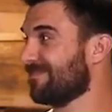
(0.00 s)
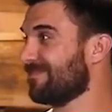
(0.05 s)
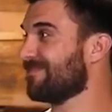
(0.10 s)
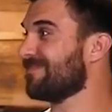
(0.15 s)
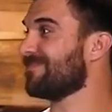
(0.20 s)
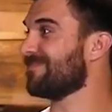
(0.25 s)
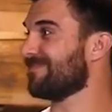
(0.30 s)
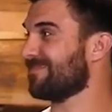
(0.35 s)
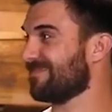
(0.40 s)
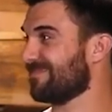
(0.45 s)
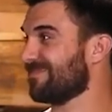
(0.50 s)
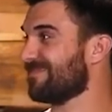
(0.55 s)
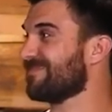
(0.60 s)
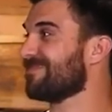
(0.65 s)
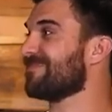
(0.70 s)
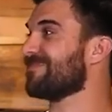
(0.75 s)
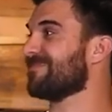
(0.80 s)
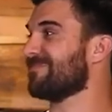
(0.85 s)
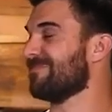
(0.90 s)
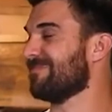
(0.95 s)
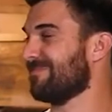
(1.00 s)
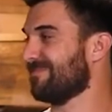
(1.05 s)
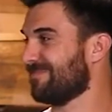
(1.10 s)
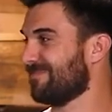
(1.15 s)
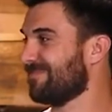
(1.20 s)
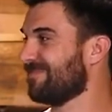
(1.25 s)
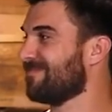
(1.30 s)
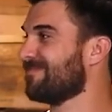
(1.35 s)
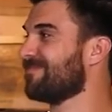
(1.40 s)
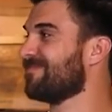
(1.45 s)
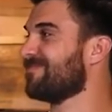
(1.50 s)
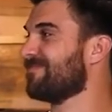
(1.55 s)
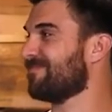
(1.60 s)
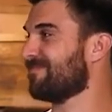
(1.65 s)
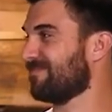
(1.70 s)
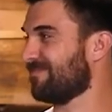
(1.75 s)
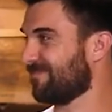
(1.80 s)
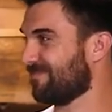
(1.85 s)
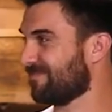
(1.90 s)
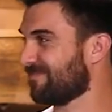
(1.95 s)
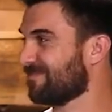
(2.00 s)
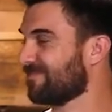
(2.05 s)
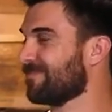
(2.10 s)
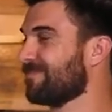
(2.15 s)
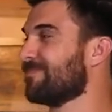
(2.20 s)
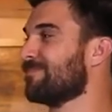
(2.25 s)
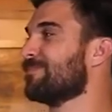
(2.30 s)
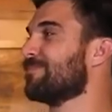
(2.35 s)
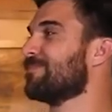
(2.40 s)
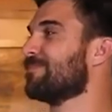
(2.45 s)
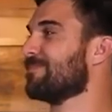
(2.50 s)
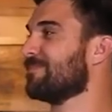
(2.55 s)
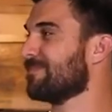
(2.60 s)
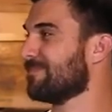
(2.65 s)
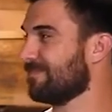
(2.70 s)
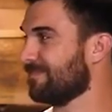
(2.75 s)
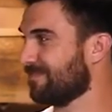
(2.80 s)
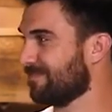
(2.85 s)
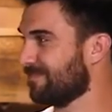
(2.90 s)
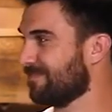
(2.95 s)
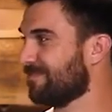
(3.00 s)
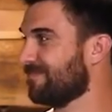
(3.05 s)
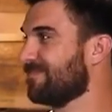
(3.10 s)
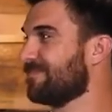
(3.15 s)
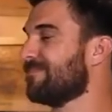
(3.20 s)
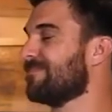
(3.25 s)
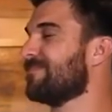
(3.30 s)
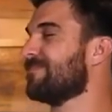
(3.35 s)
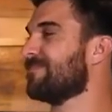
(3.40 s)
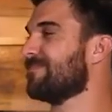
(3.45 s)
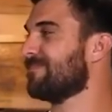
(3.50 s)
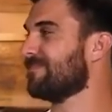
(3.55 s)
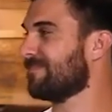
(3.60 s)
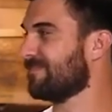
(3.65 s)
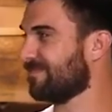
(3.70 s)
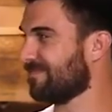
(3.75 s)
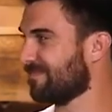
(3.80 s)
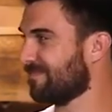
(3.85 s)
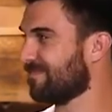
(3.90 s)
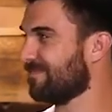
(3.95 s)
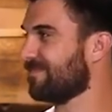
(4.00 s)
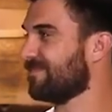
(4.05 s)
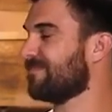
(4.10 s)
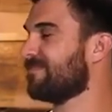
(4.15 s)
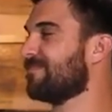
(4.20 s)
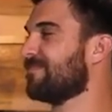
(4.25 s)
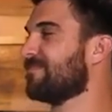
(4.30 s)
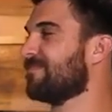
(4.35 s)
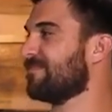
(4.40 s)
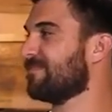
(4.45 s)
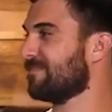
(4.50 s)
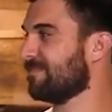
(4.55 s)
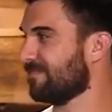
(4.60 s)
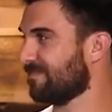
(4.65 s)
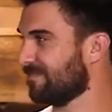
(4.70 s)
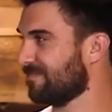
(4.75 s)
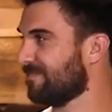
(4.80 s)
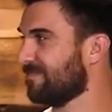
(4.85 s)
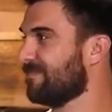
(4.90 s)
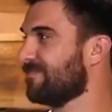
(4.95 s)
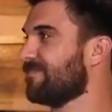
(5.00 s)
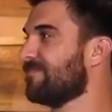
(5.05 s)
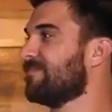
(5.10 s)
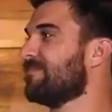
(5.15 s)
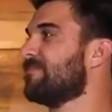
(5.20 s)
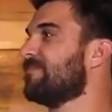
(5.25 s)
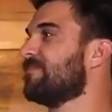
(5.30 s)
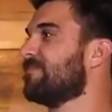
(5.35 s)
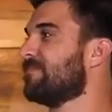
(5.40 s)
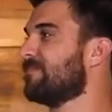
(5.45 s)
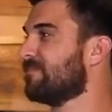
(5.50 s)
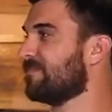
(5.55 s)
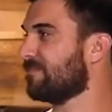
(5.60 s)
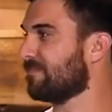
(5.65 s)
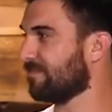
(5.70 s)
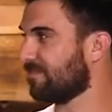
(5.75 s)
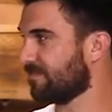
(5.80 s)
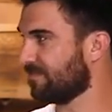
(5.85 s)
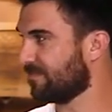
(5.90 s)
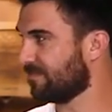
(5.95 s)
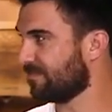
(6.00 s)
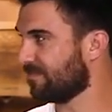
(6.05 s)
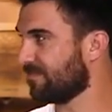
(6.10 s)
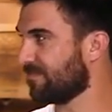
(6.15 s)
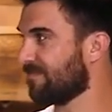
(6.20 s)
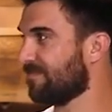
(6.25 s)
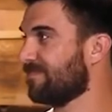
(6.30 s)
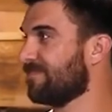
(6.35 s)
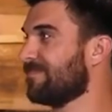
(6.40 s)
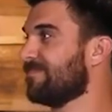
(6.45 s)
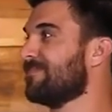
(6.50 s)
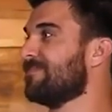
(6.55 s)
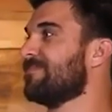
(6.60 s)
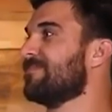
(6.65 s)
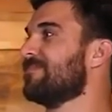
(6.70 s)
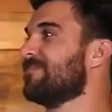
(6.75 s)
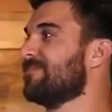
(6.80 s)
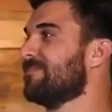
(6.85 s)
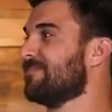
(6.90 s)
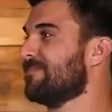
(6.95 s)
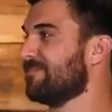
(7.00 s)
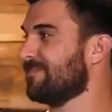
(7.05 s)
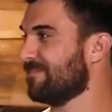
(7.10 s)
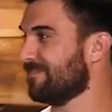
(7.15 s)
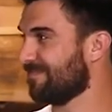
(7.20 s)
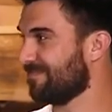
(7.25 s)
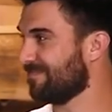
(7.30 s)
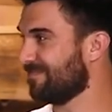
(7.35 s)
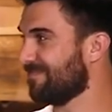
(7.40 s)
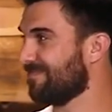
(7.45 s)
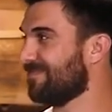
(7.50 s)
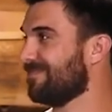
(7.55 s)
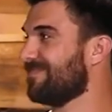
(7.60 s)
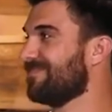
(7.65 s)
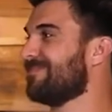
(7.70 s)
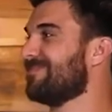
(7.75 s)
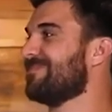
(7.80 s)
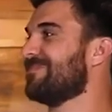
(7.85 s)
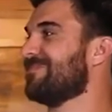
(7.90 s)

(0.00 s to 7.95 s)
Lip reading: This person isn't speaking.